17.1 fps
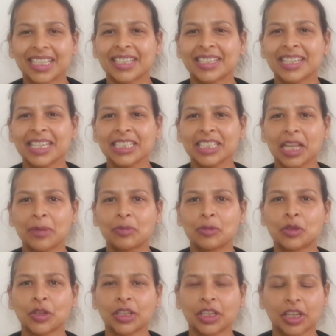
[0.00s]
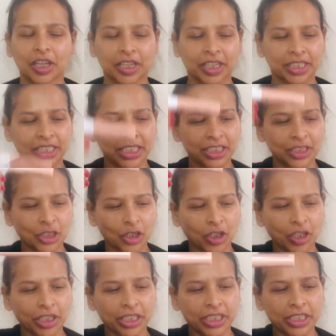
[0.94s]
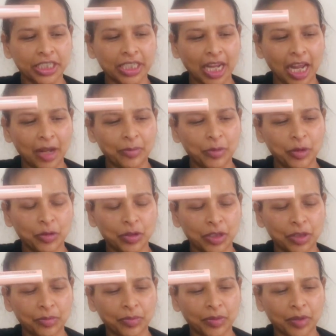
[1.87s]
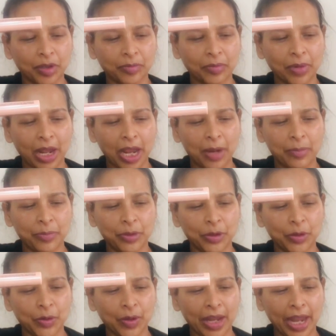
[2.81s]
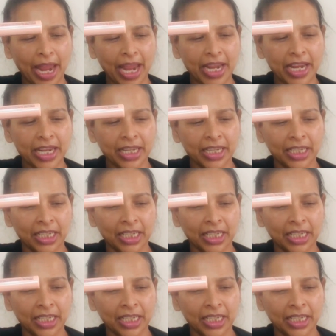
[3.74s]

Next I'm doing correcting. So correcting I'm using from MUA.